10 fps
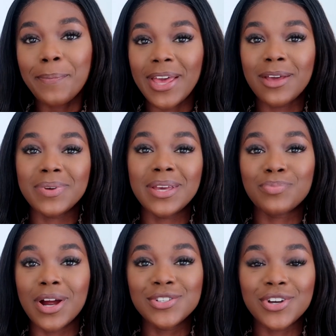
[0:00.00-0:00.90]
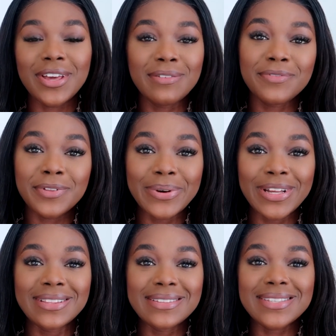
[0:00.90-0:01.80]
baby, Brand Your
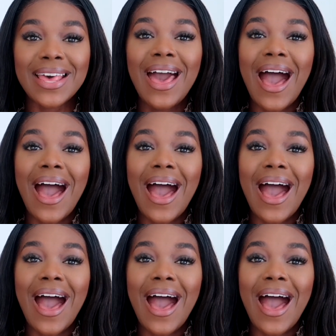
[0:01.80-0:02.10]
Influence.